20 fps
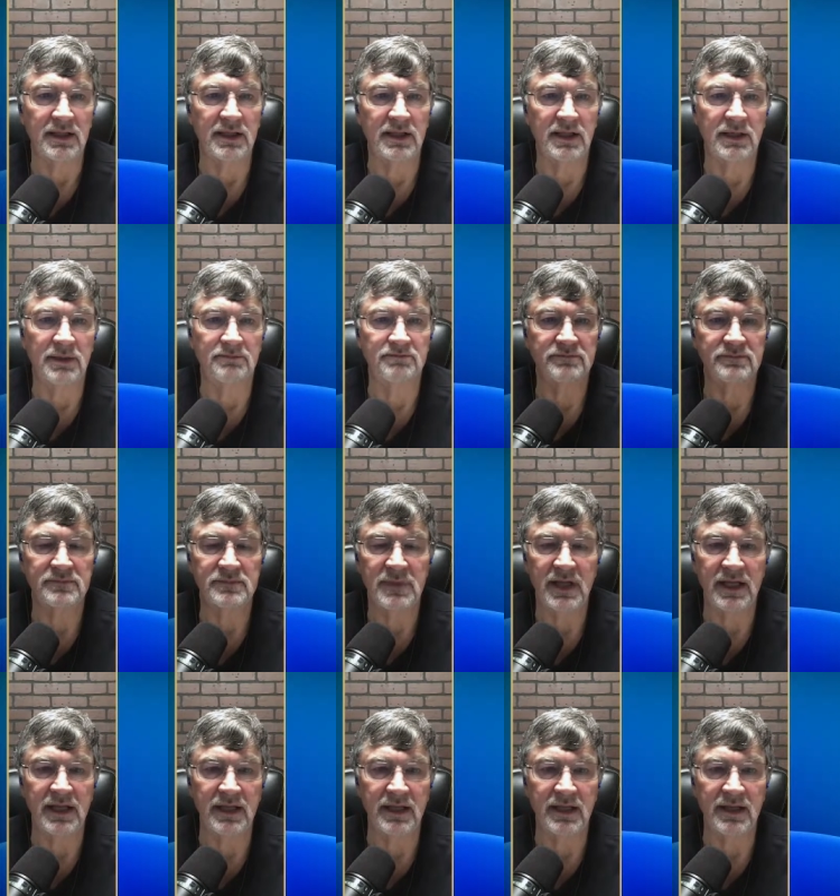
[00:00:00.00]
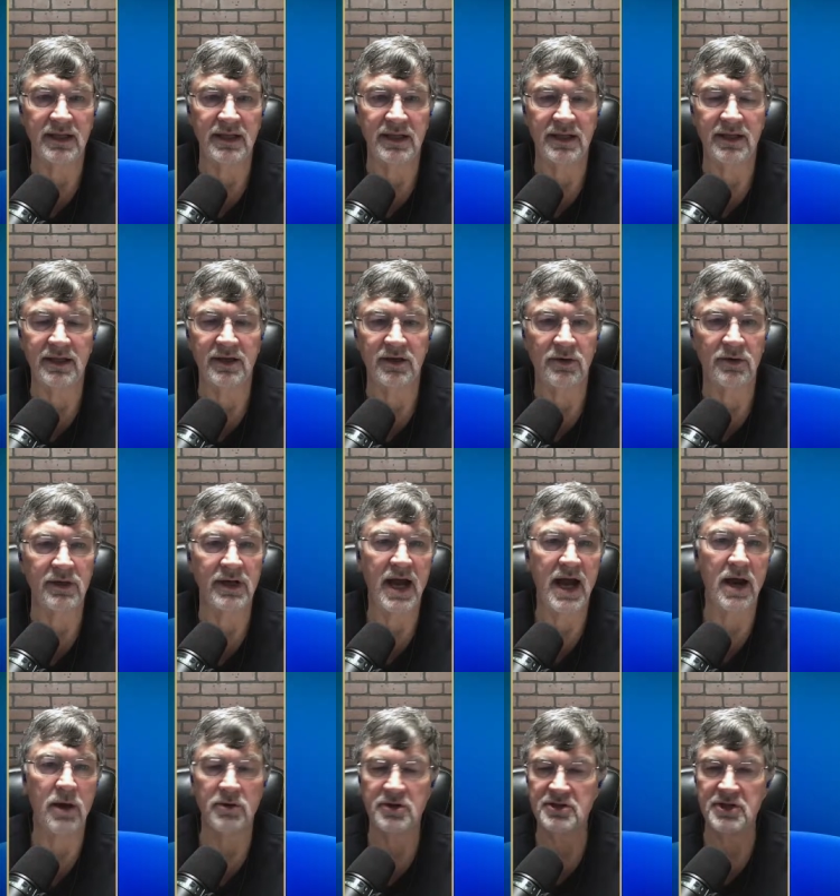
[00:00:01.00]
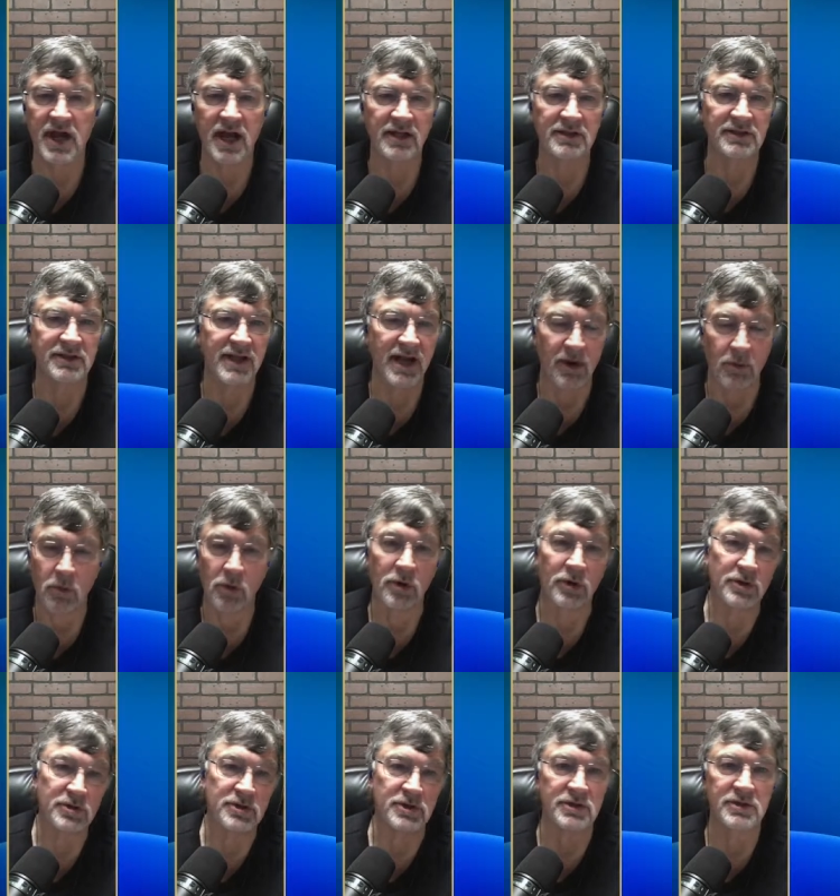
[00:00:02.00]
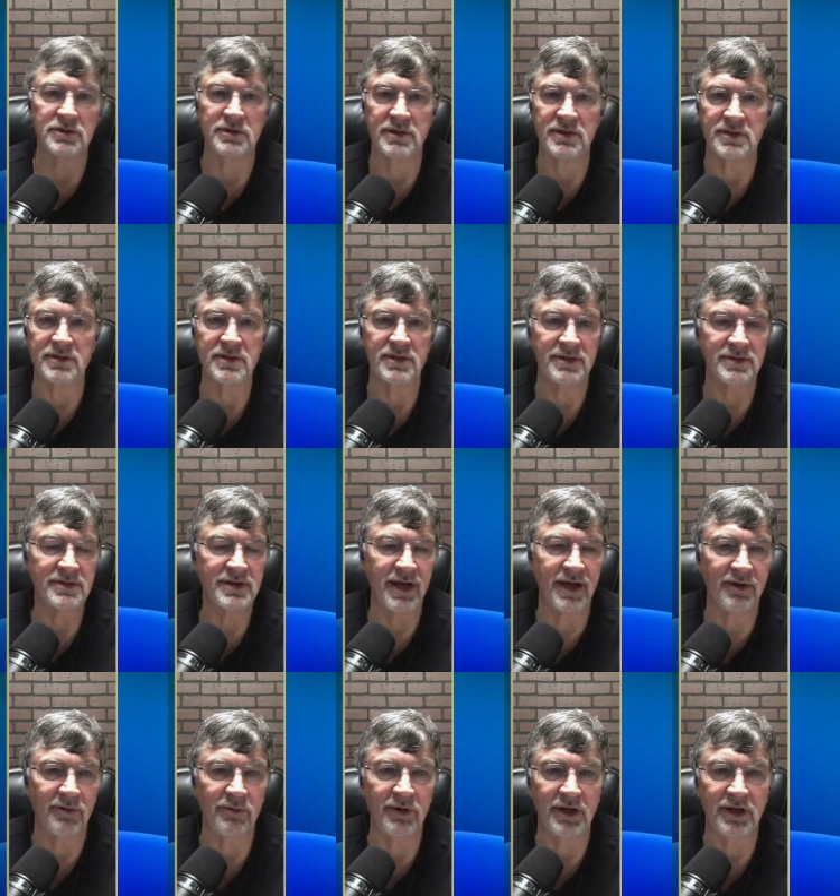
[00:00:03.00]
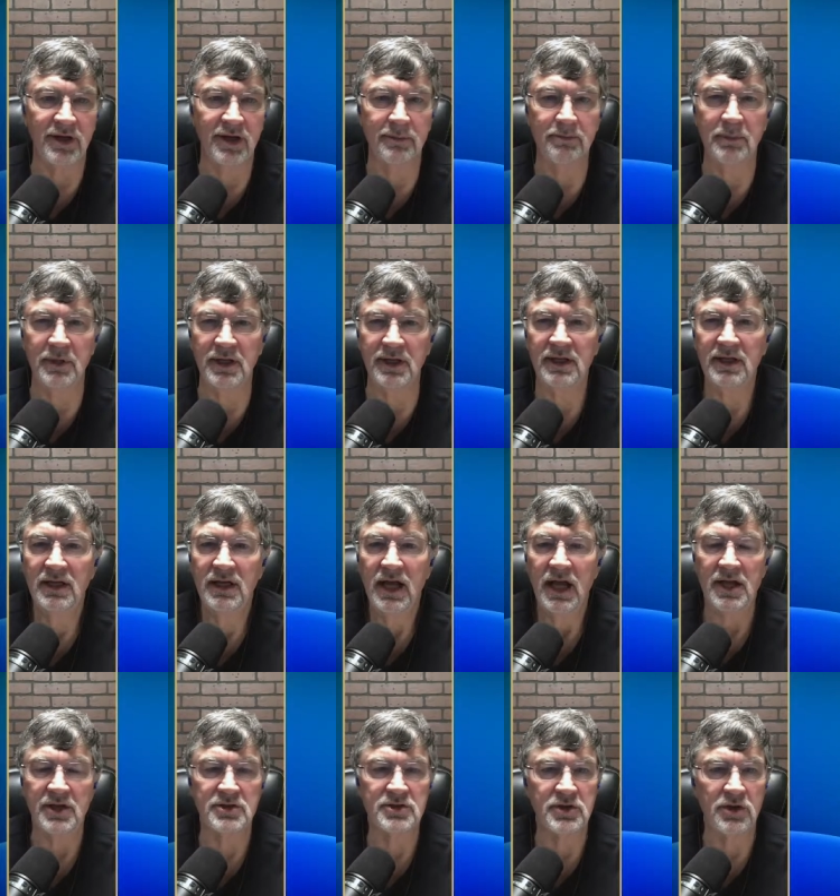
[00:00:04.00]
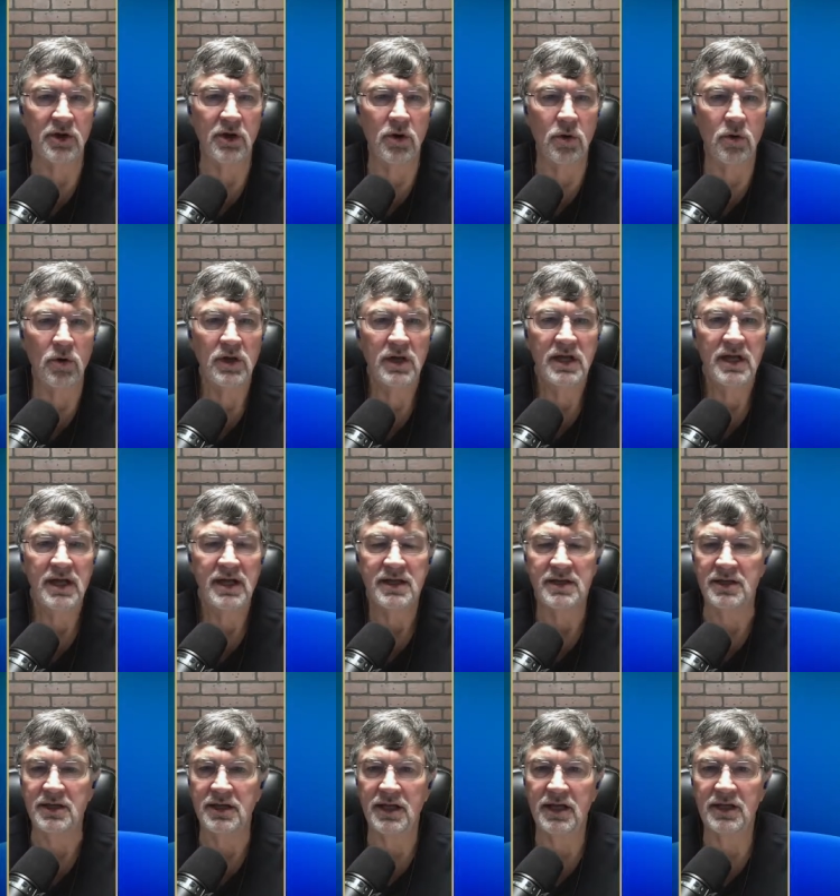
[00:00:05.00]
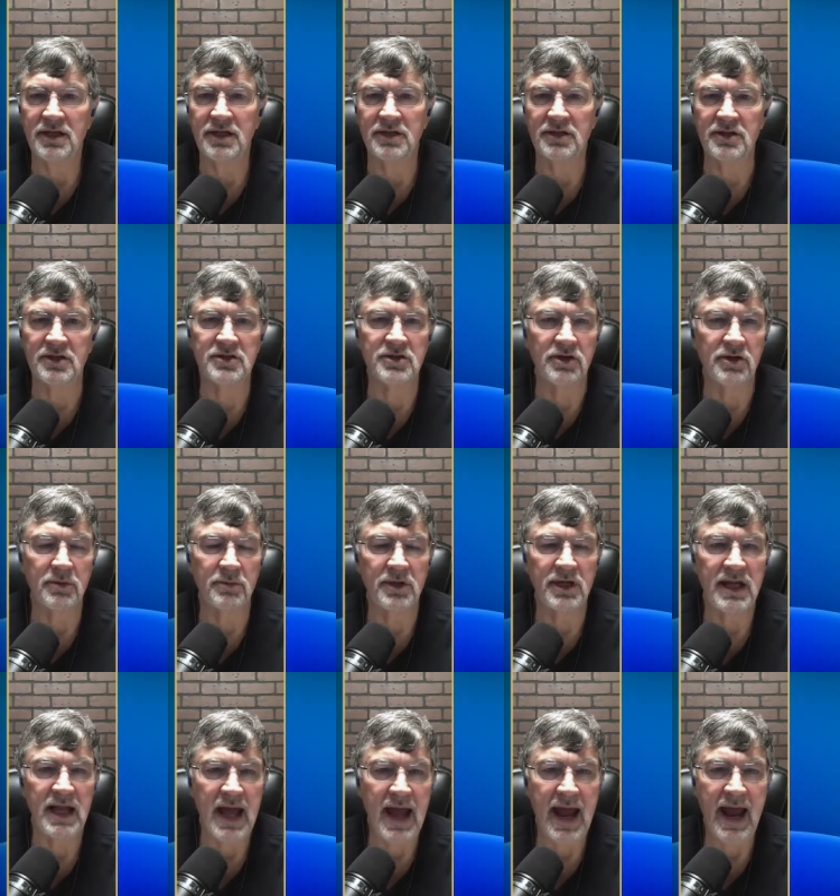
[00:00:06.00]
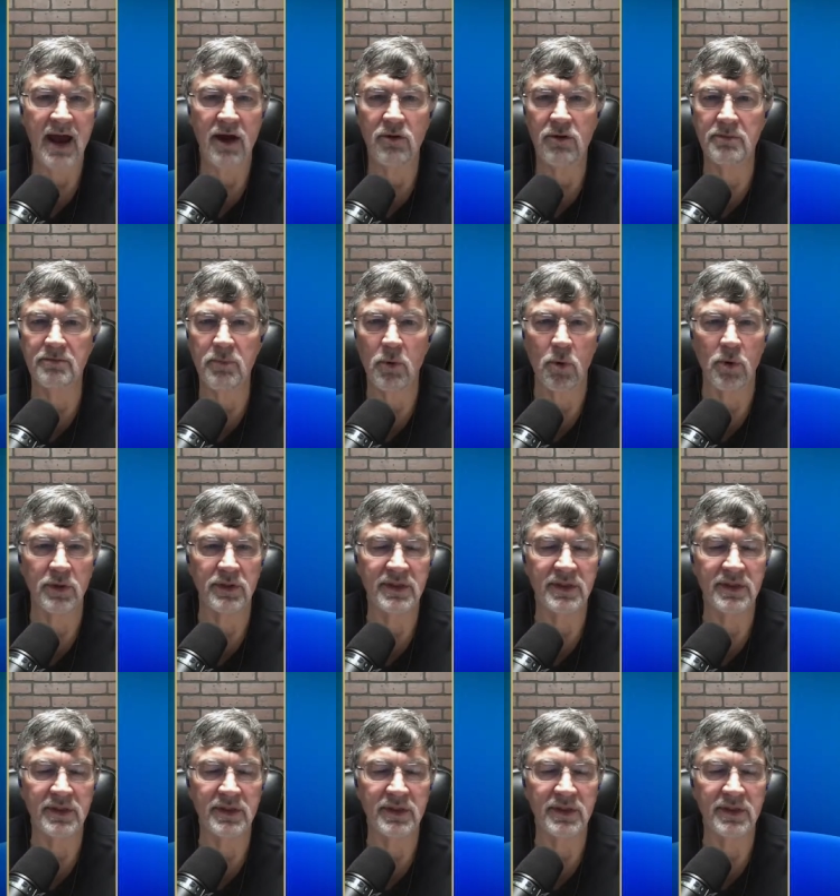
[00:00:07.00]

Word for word: And how exactly that works is kind of written up. And so you need to determine how